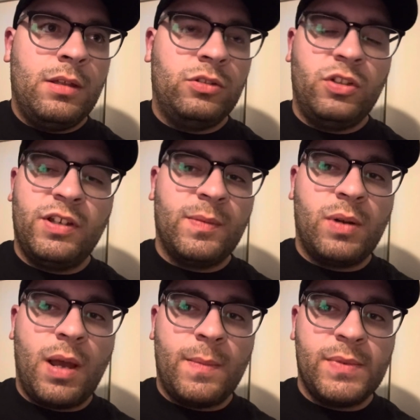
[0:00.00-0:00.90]
look at the
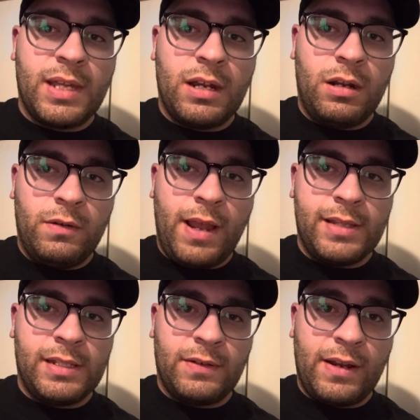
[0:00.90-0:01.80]
problems that are
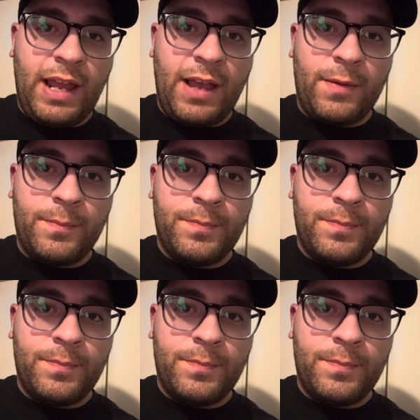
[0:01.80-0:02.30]
arising right now.